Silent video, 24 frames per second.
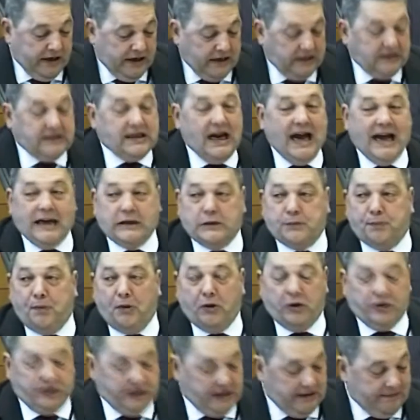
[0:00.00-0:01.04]
in tax
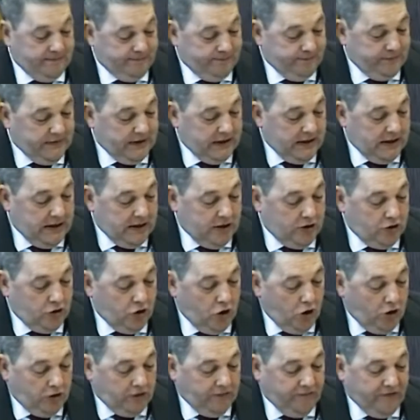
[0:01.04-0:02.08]
policy,
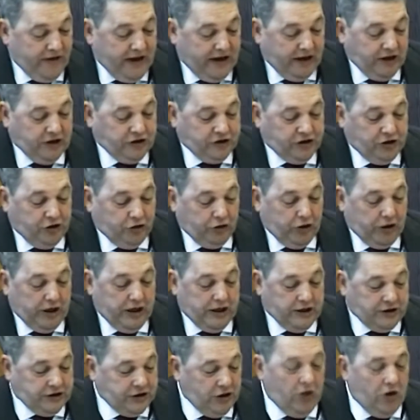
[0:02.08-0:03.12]
not various
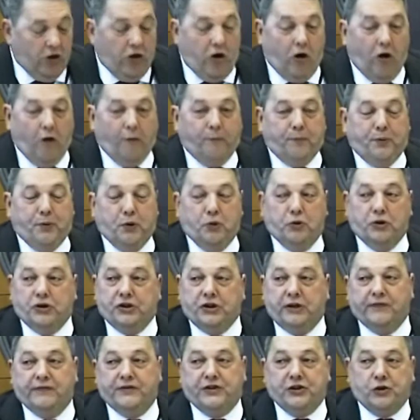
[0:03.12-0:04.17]
degrees of
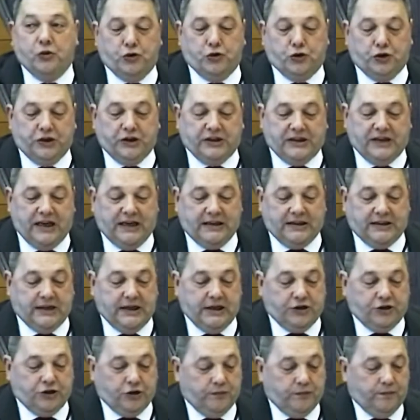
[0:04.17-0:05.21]
punitive socialist
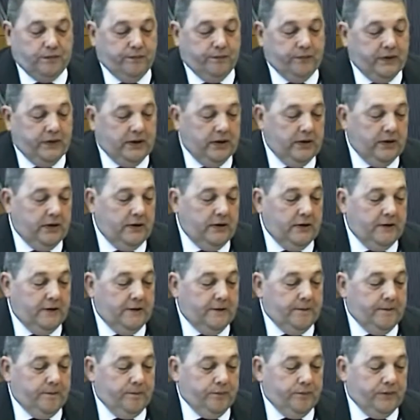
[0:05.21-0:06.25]
taxation
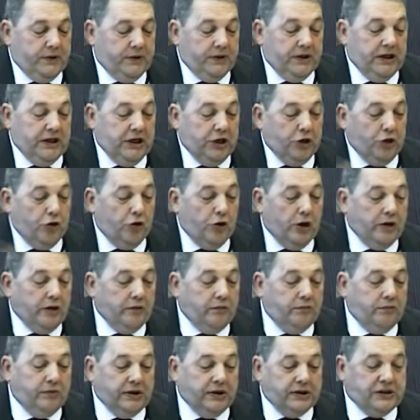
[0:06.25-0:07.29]
the eu
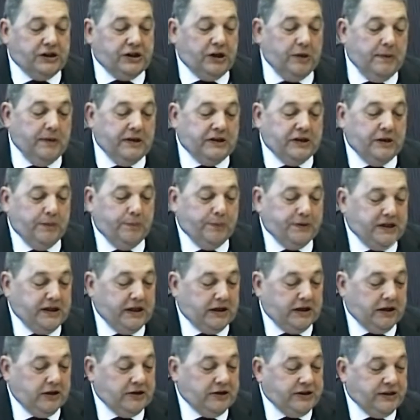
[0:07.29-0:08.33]
and this committee in
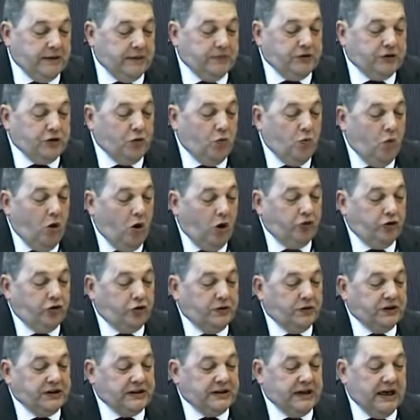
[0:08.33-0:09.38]
particular seems to want
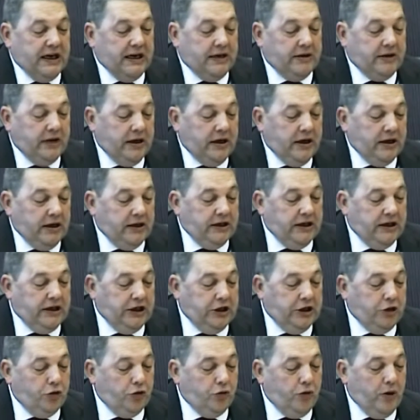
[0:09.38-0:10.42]
to extend the
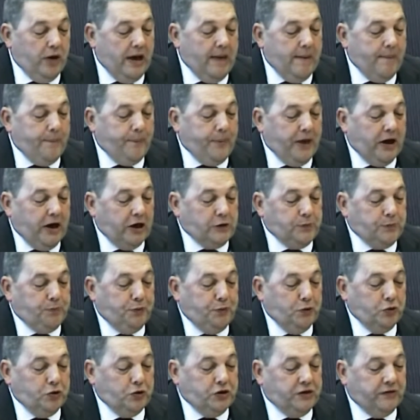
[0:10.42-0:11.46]
eu empire's
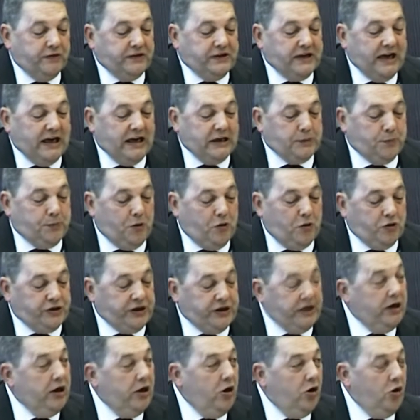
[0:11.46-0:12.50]
punitive tax
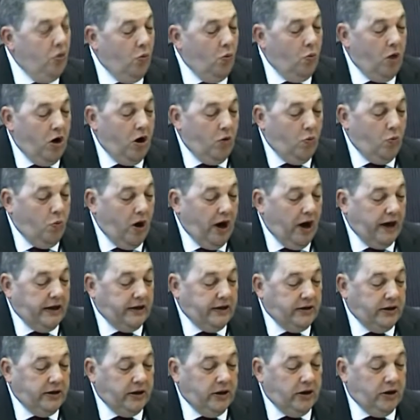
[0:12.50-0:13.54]
policy
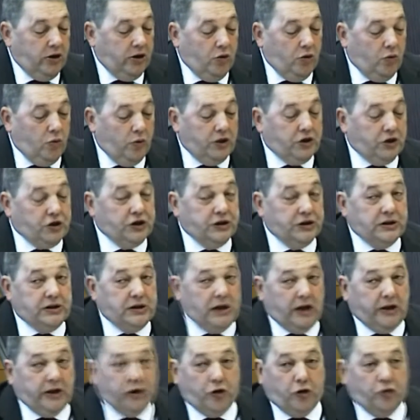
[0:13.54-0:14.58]
worldwide which is
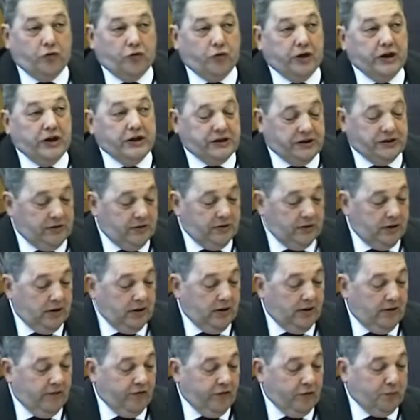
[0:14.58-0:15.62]
another good reason
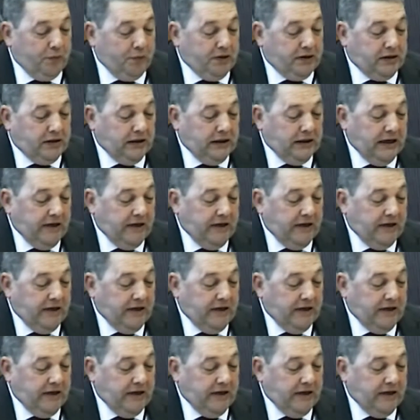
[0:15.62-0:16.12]
for britain